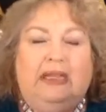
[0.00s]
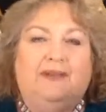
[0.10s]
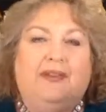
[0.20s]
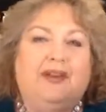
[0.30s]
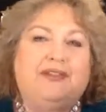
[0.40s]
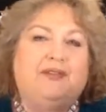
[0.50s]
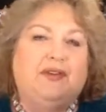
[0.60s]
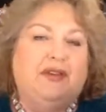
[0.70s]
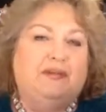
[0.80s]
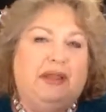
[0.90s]
Now, for those
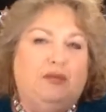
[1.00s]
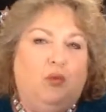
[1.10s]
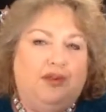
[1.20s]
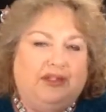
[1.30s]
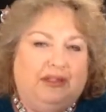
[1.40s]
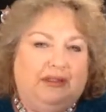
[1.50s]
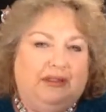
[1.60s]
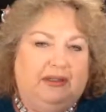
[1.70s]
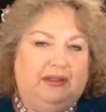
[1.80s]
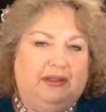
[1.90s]
of you that have been
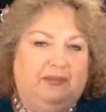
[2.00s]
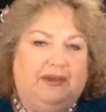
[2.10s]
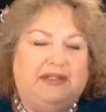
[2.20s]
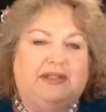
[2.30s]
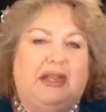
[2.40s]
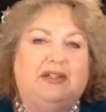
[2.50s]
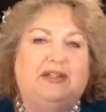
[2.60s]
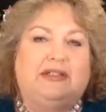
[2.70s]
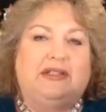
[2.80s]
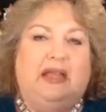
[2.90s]
watching the
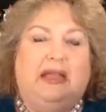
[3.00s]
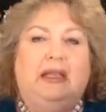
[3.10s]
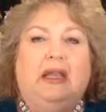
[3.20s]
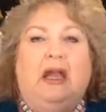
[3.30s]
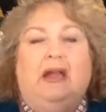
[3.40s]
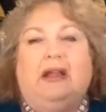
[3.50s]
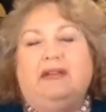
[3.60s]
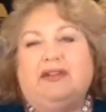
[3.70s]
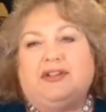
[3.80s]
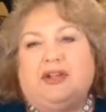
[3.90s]
presentation today,
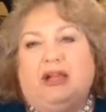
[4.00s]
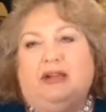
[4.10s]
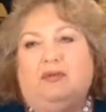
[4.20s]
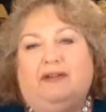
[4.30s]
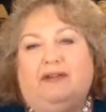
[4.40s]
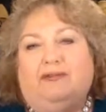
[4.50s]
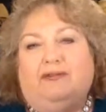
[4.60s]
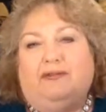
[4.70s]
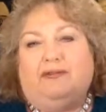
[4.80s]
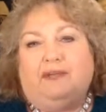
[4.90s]
here in Australia, we
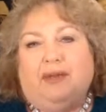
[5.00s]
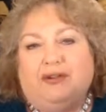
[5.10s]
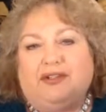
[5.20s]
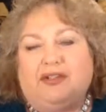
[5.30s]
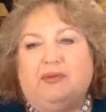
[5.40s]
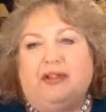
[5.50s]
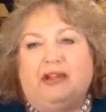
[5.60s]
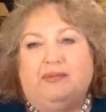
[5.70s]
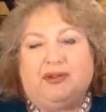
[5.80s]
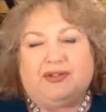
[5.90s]
have free postage with
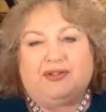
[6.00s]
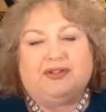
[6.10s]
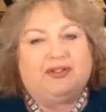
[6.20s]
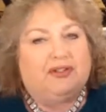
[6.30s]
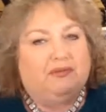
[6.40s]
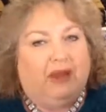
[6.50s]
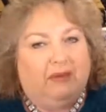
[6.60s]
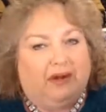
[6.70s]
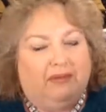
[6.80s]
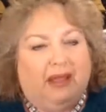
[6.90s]
any purchases that you
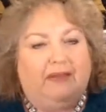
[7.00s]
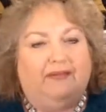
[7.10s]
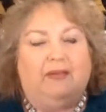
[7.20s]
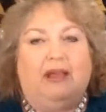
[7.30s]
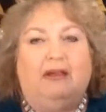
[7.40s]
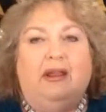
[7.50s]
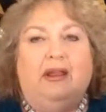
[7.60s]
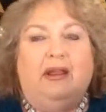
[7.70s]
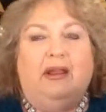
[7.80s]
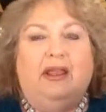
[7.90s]
may want to make from
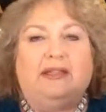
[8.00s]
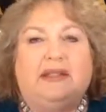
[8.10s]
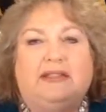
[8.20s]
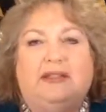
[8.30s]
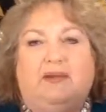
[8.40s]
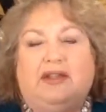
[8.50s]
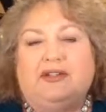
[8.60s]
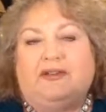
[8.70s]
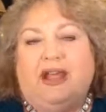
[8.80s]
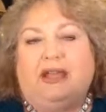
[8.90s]
our extensive range
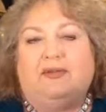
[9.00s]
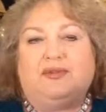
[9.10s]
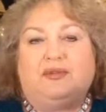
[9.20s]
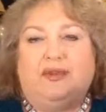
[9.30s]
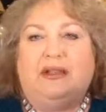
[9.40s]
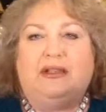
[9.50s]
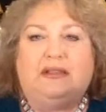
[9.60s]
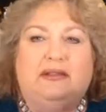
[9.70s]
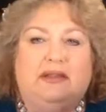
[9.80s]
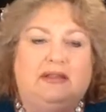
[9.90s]
of candles or
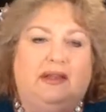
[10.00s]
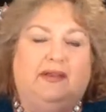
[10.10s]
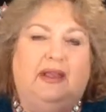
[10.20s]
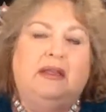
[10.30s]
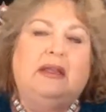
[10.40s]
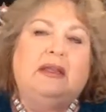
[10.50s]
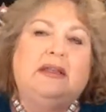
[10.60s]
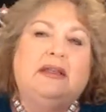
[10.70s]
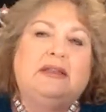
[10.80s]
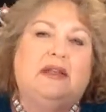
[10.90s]
readings and things like that.
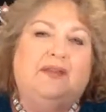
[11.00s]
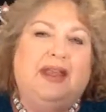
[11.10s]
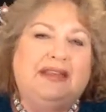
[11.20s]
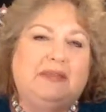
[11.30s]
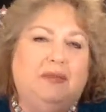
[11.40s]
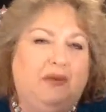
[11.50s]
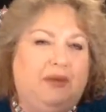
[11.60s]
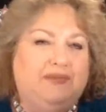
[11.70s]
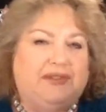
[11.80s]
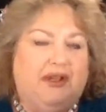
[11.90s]
So if you head to my
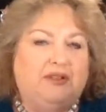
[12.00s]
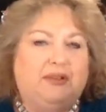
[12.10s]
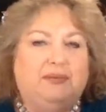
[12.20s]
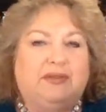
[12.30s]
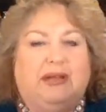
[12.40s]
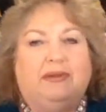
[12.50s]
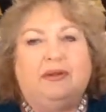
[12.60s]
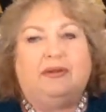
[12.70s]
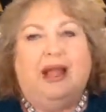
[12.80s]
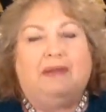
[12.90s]
website,
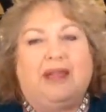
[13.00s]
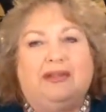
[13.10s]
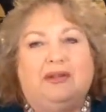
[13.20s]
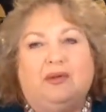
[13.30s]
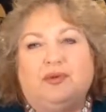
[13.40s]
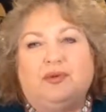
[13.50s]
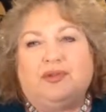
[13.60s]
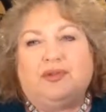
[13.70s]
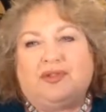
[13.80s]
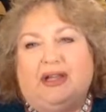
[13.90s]

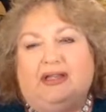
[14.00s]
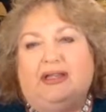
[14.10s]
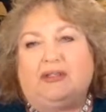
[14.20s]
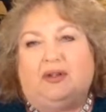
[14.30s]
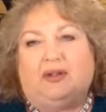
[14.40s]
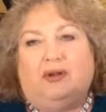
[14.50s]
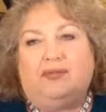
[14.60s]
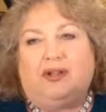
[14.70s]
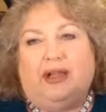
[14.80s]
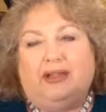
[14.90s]

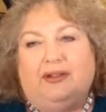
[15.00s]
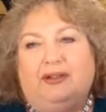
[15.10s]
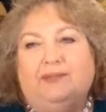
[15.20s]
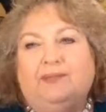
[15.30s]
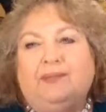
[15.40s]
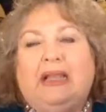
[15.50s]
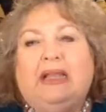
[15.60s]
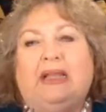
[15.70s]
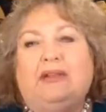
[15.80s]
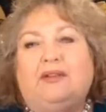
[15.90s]
www.amandahallpsychic.com.au,
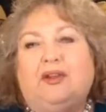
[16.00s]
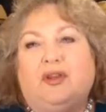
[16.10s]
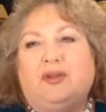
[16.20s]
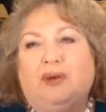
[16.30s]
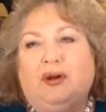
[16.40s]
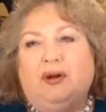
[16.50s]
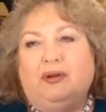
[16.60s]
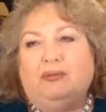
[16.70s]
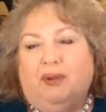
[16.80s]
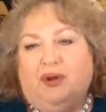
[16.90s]
and in the
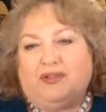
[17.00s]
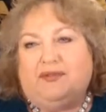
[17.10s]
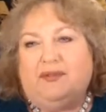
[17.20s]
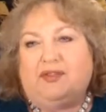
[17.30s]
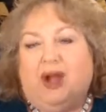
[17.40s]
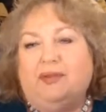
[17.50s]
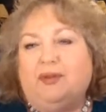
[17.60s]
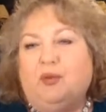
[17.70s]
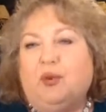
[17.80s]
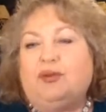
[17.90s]
coupon box, if you type
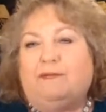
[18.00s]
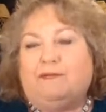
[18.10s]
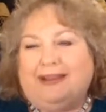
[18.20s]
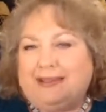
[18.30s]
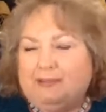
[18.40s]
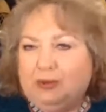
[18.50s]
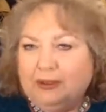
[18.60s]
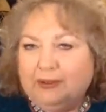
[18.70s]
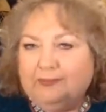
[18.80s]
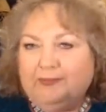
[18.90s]
the word
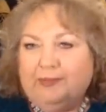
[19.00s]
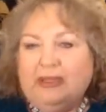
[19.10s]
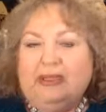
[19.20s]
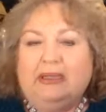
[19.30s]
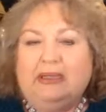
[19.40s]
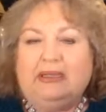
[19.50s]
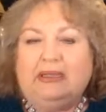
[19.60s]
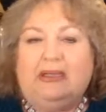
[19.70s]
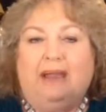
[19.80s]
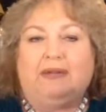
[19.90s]
Facebook, in
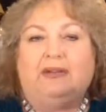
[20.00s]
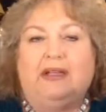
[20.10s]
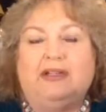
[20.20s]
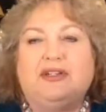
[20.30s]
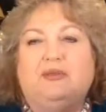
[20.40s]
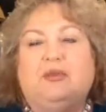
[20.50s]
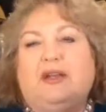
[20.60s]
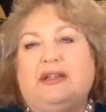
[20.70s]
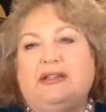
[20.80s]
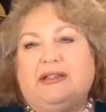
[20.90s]
capital letters, you will
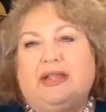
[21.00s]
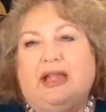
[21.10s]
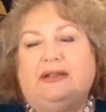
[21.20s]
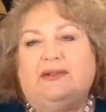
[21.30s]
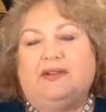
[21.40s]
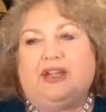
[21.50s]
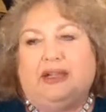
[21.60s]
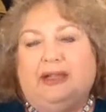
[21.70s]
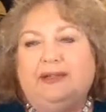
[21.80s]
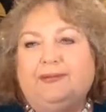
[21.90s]
get a discount at the
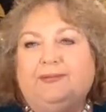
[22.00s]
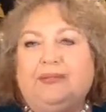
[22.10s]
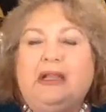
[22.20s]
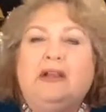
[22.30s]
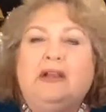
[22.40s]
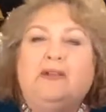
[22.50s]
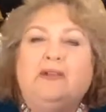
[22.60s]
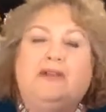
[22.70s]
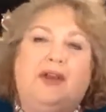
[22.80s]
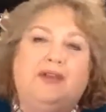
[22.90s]
checkout.
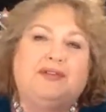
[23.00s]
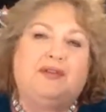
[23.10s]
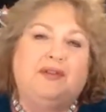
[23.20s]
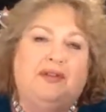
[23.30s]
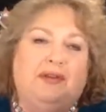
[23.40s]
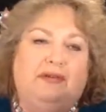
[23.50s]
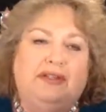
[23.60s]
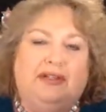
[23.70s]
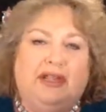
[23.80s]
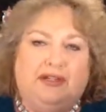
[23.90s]
For those of you that are
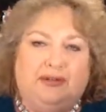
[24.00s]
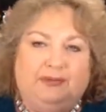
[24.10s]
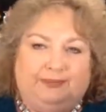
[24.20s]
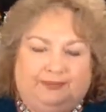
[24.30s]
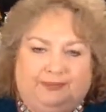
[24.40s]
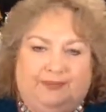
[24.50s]
international,